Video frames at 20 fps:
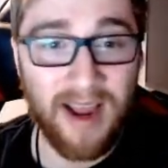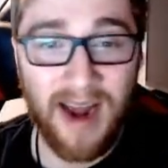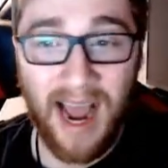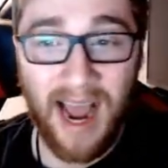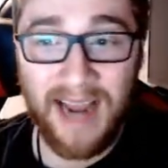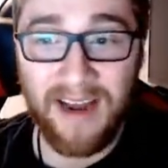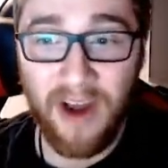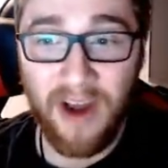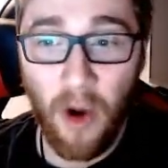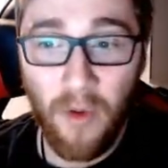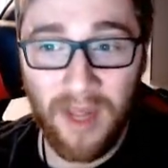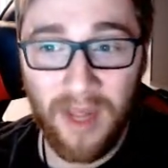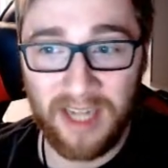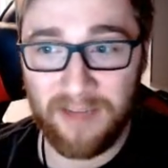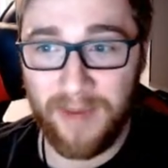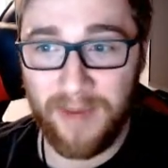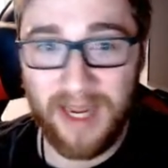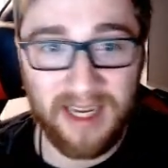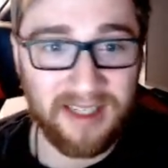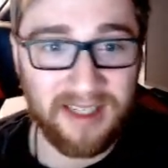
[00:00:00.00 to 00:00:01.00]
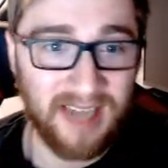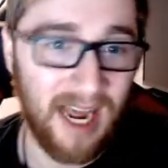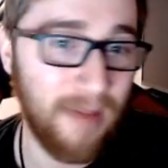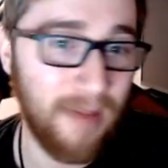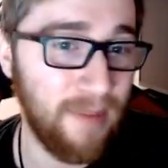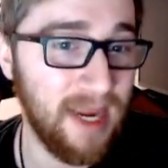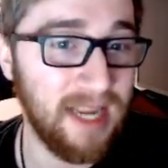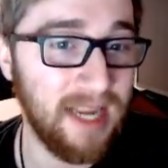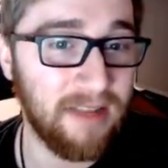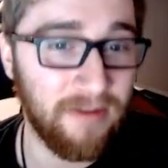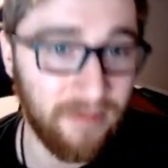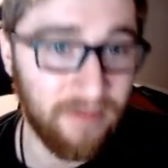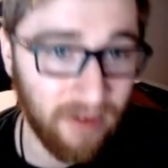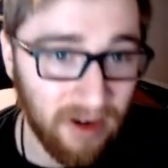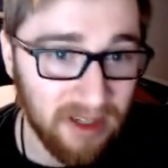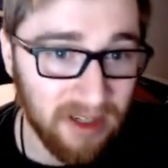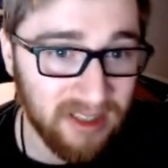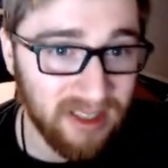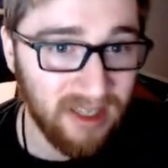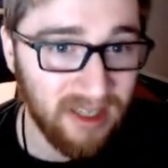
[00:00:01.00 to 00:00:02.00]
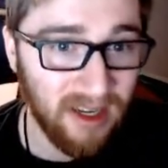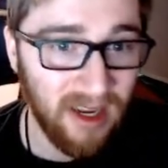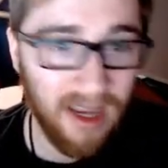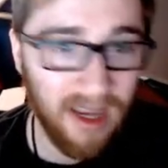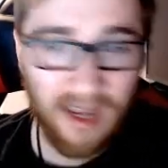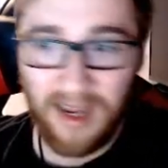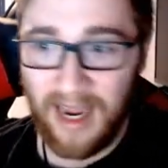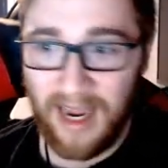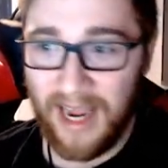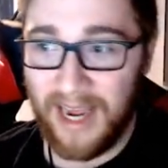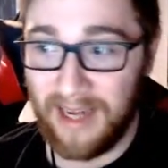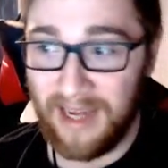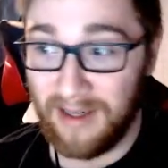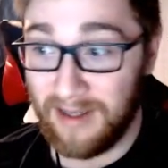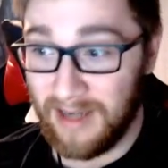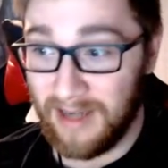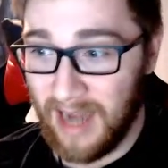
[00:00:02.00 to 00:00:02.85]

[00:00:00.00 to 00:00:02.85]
I know that's because I peeked first and